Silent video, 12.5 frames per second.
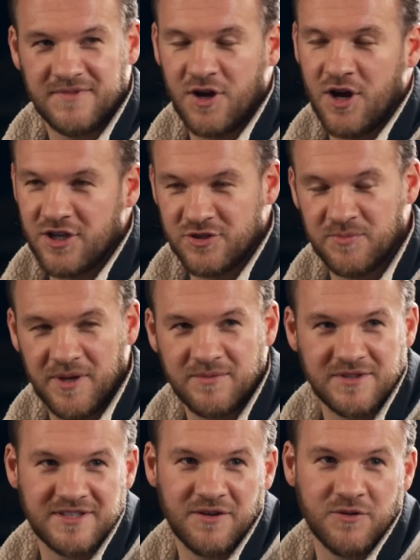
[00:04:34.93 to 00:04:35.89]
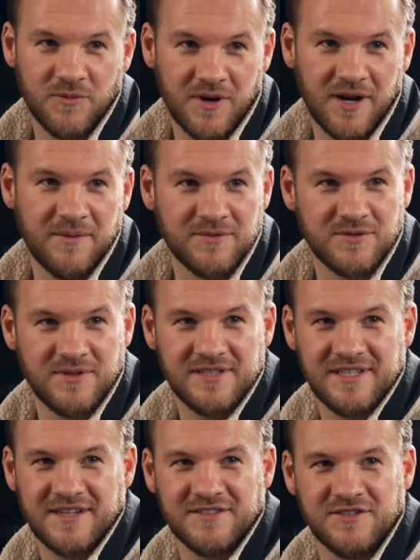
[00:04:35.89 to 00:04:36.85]
I should be able to tell you what happened 20
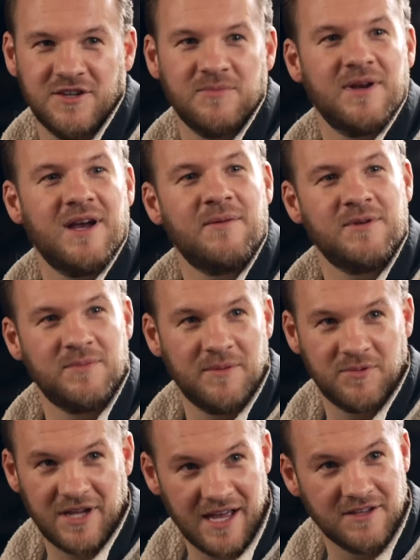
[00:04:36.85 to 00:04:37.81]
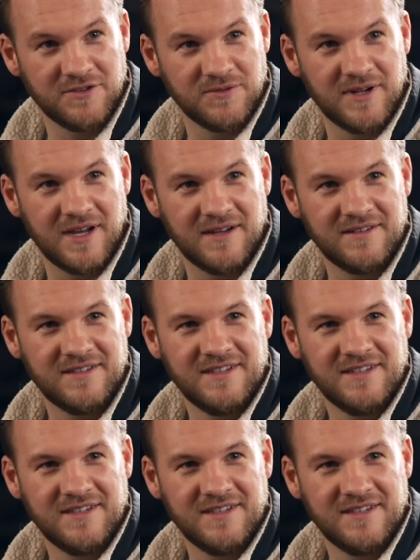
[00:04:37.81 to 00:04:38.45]
seconds ago, but how many people can do that? So